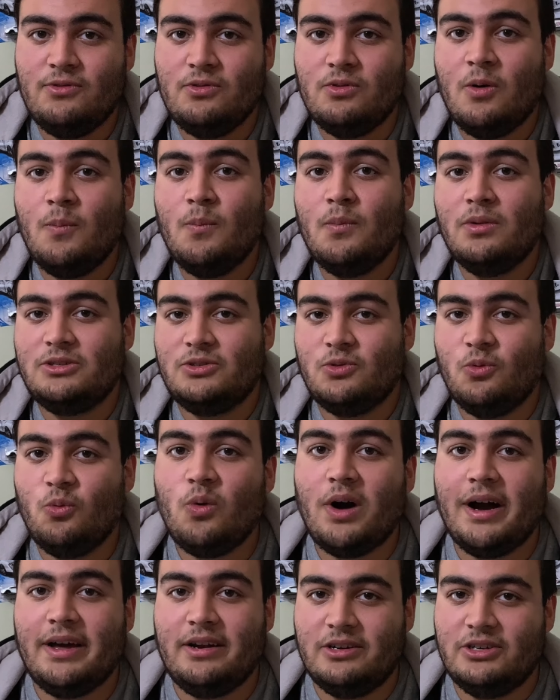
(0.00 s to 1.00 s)
you a much
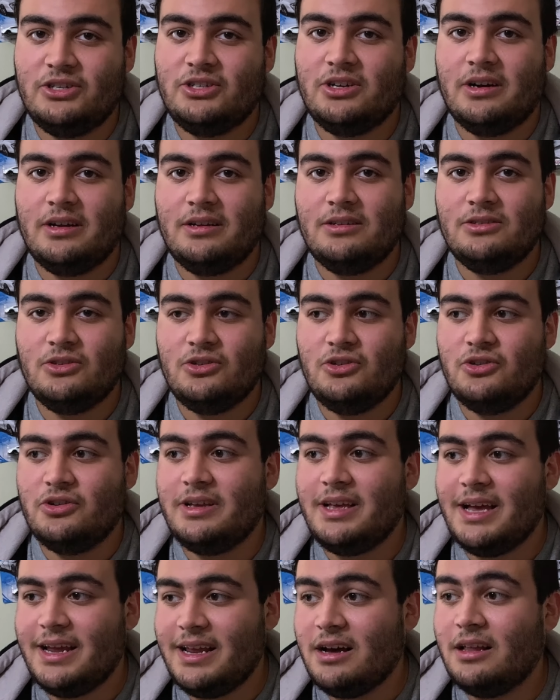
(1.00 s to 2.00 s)
wider shot, so you're
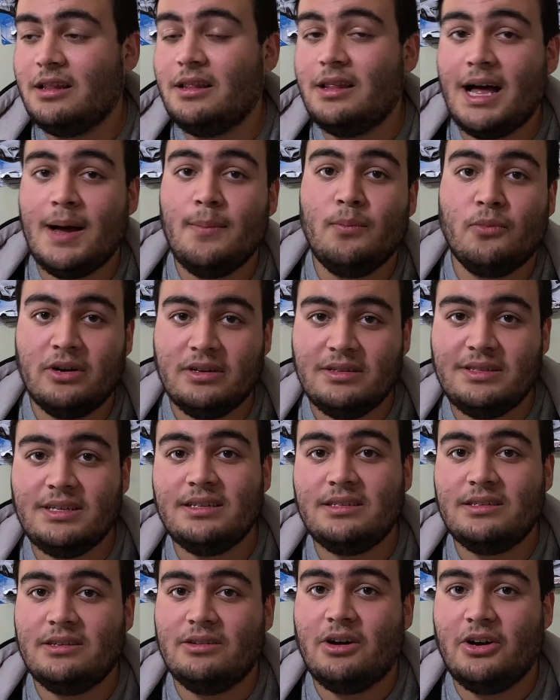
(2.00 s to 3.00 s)
getting a lot more
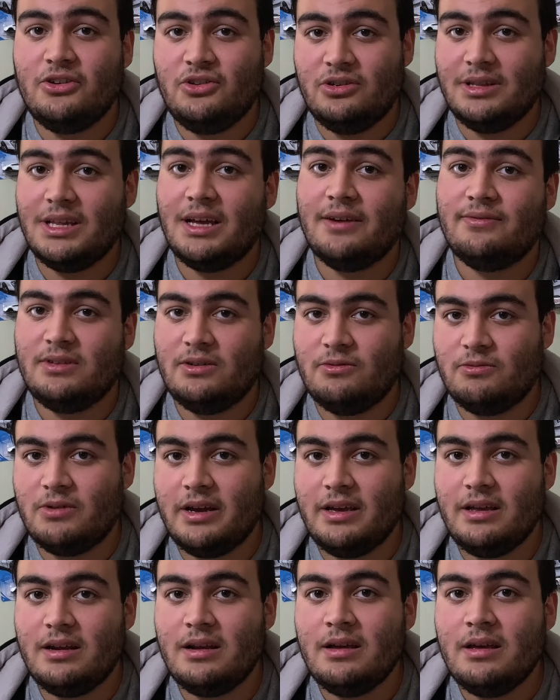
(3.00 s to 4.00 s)
detail on your left and
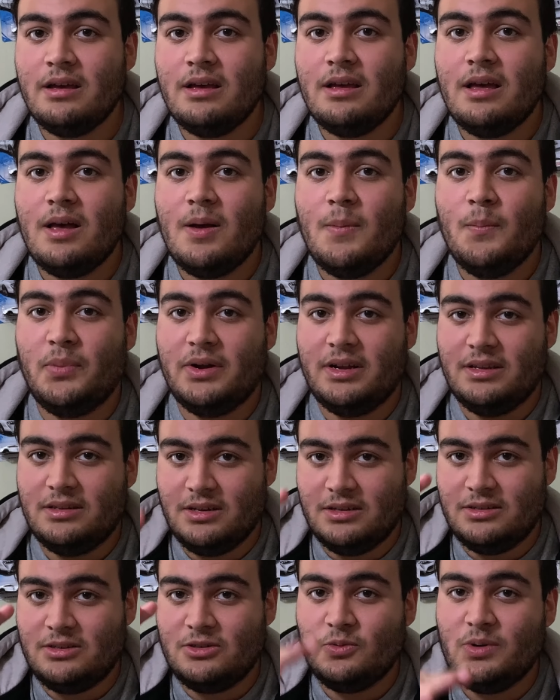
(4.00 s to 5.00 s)
right, but it
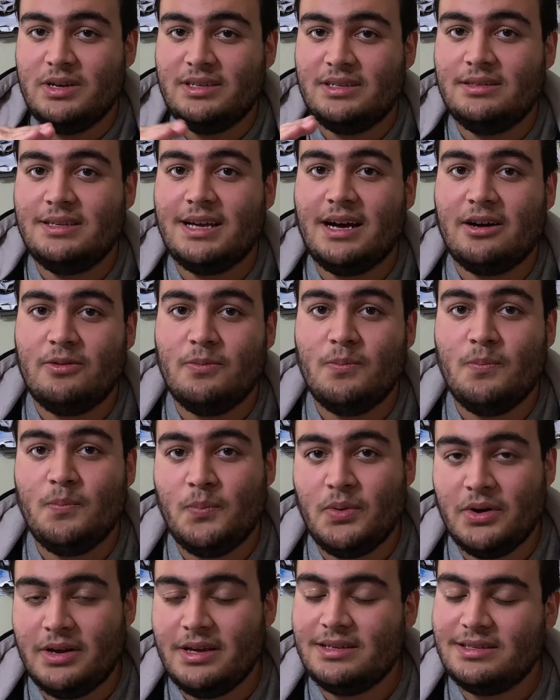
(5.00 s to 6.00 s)
does squeeze it down,
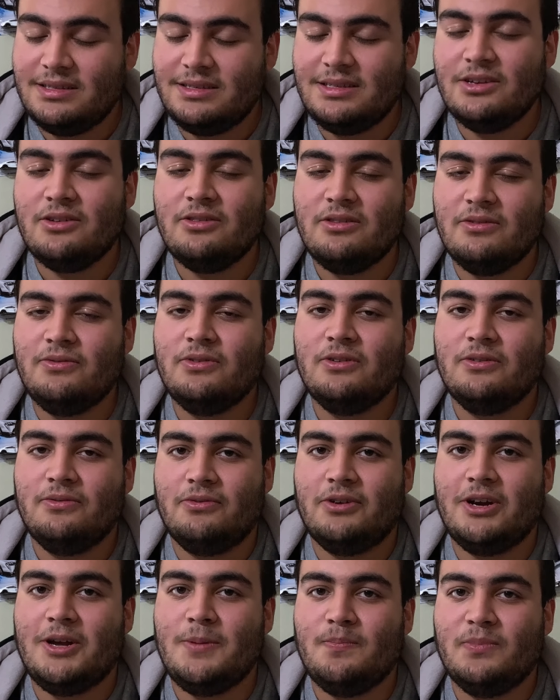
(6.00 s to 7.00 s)
but it's still the full
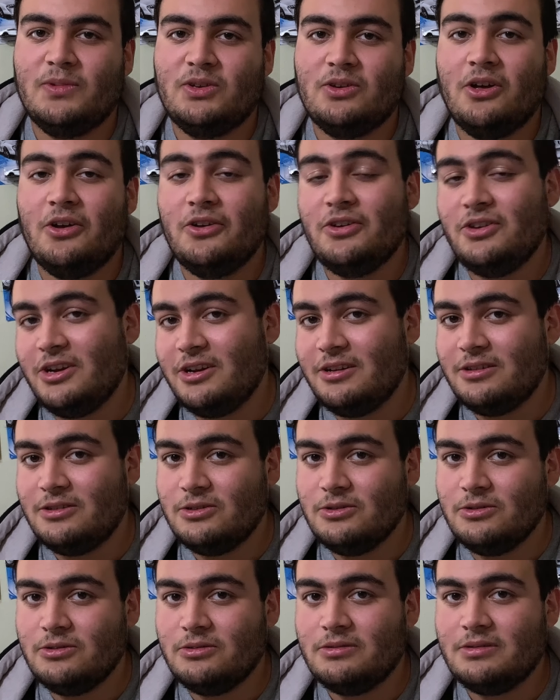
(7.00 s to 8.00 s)
frame. So all you need to
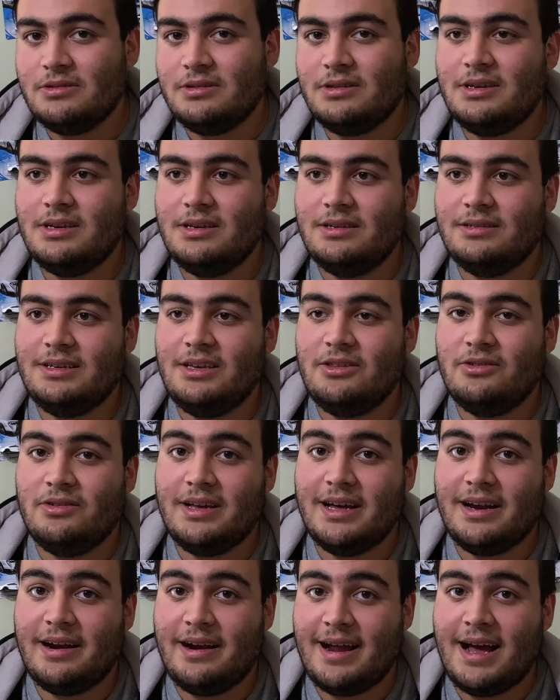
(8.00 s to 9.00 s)
do is either
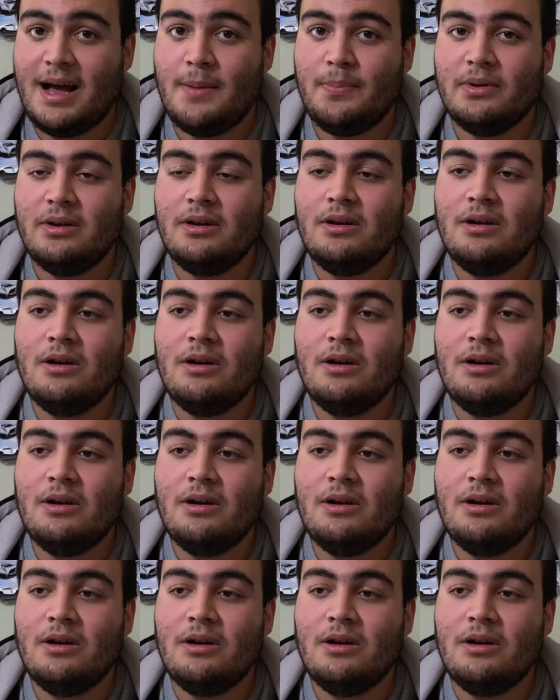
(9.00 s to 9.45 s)
get an app